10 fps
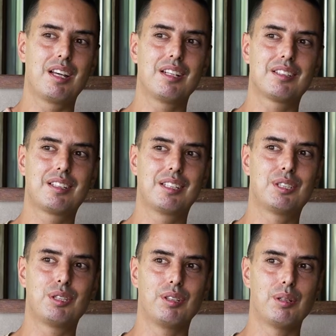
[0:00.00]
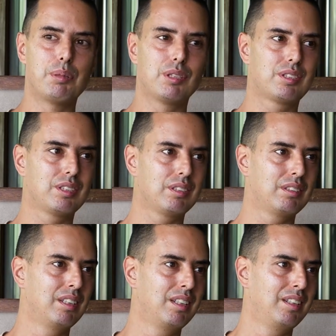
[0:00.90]
cannot control a
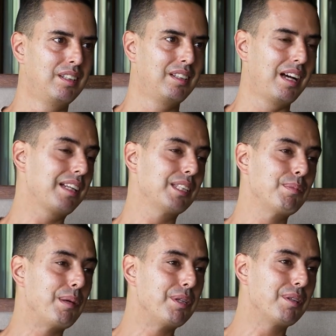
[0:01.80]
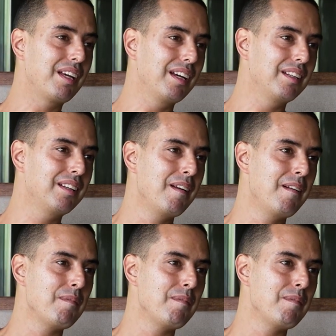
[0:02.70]
person. I guess maybe you can,